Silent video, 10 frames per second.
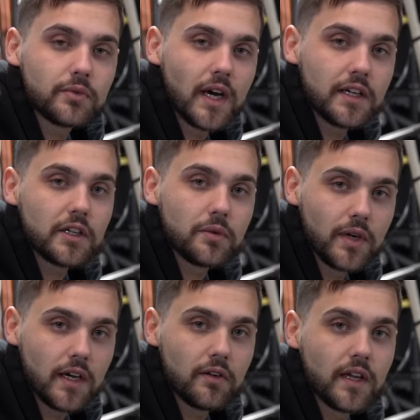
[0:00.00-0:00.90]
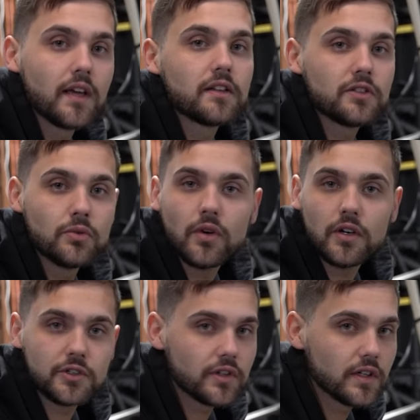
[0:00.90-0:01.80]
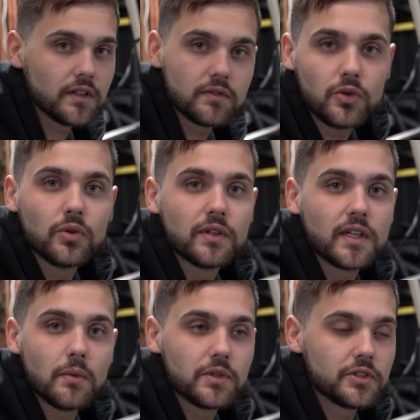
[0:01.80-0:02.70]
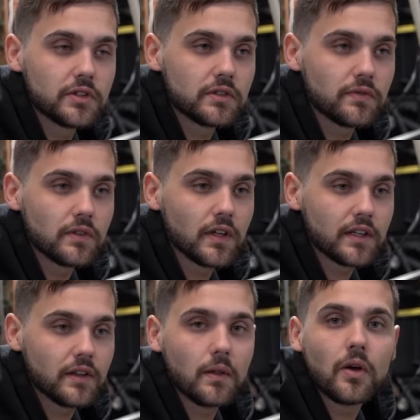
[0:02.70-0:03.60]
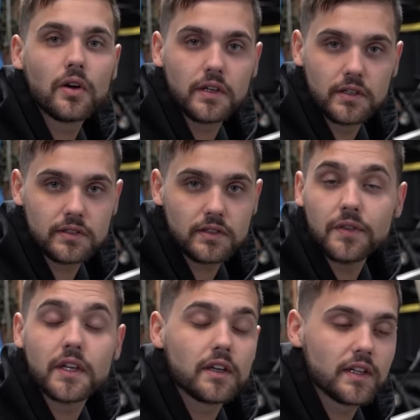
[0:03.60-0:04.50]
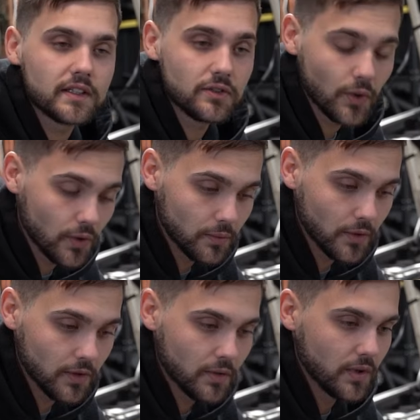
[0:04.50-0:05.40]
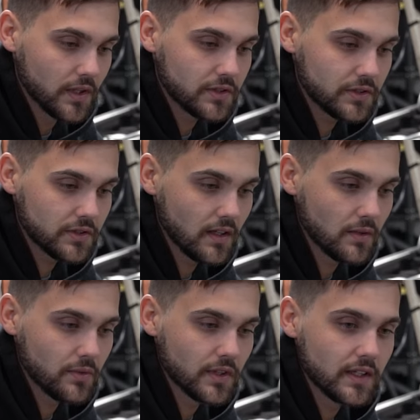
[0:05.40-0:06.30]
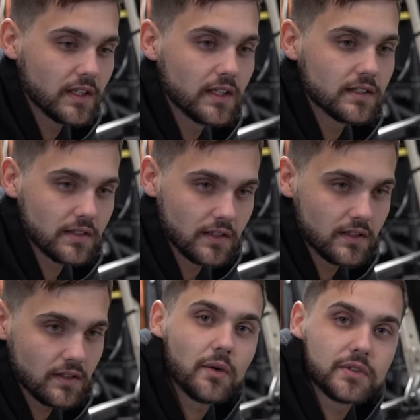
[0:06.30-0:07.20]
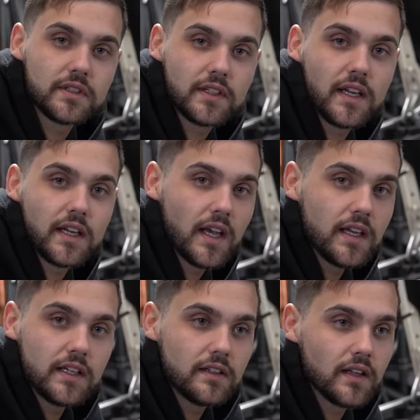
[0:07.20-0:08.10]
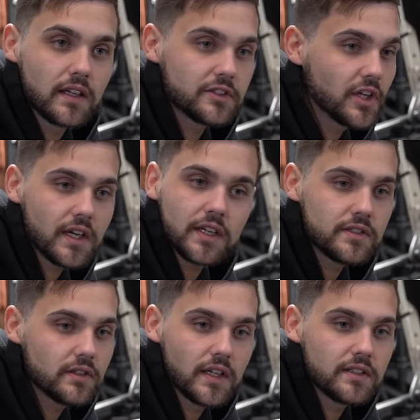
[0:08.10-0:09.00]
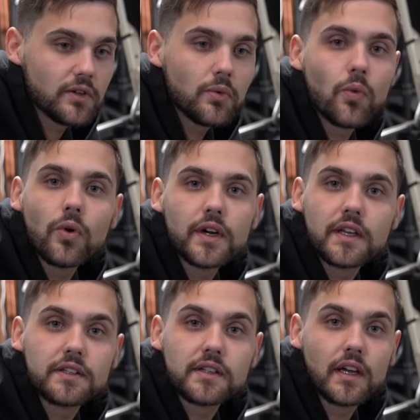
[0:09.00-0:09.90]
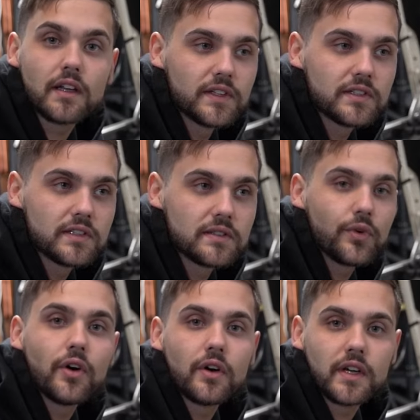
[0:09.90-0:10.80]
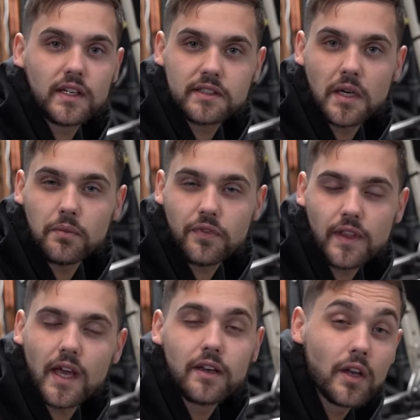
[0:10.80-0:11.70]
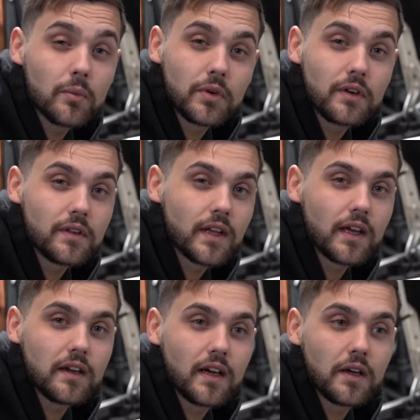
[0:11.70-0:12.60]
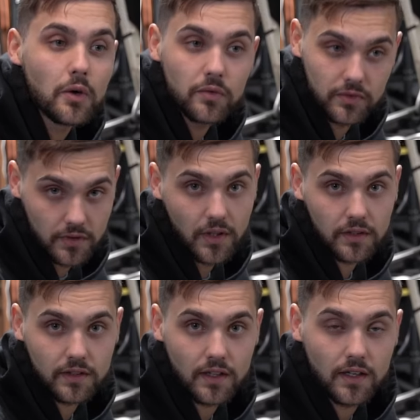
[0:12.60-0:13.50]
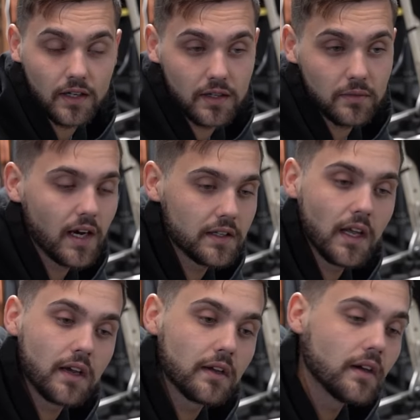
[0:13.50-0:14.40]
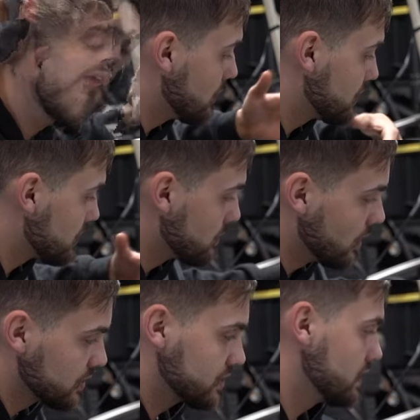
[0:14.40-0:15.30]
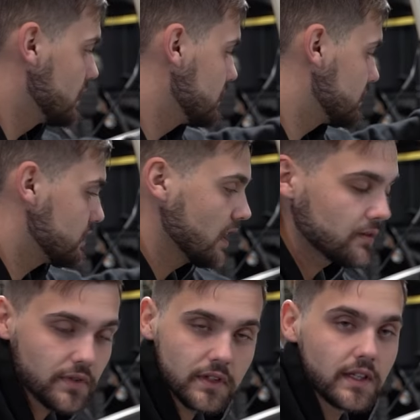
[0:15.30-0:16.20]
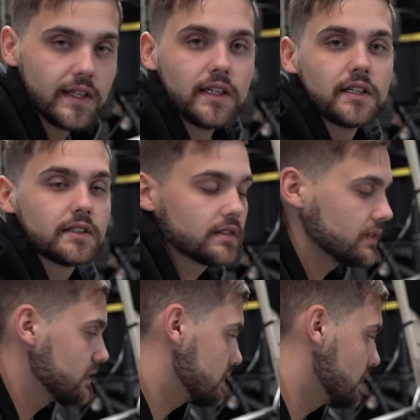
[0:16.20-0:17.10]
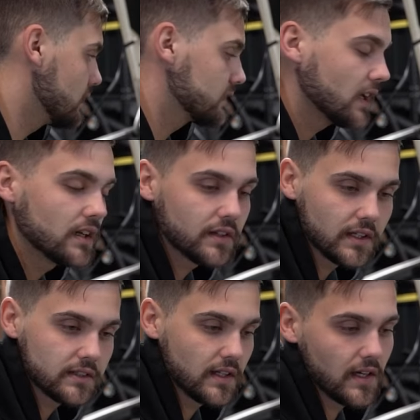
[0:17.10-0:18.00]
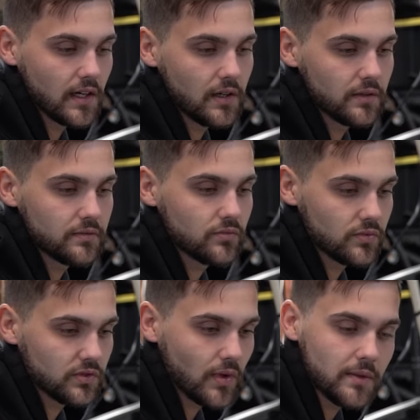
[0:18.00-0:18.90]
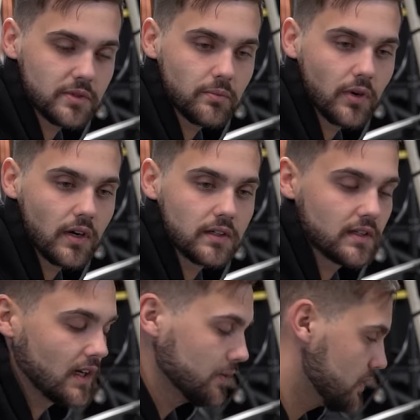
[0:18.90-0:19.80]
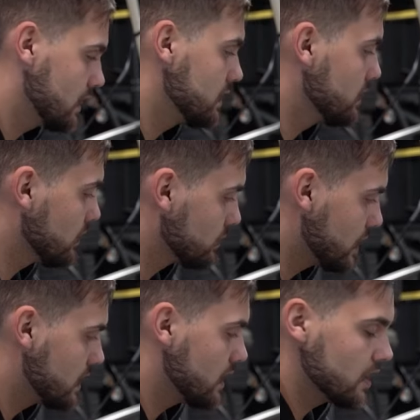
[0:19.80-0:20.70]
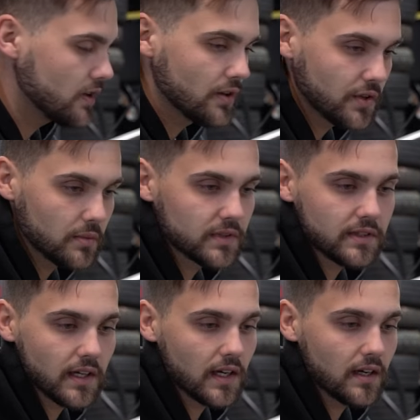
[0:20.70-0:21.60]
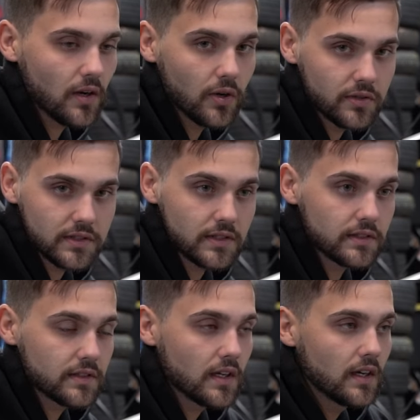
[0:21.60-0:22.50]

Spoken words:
riding around at 200 coolant temperatures for like the longest, thinking that's normal, which it really isn't. I wasn't getting any like check engine lights, no warnings that this is wrong, except for that number that I overlooked on Honda. I went through the motions, checked for the leaks, you know, tightened things down, swapped some parts, and after I did the whole radiator, thermostat, hoses,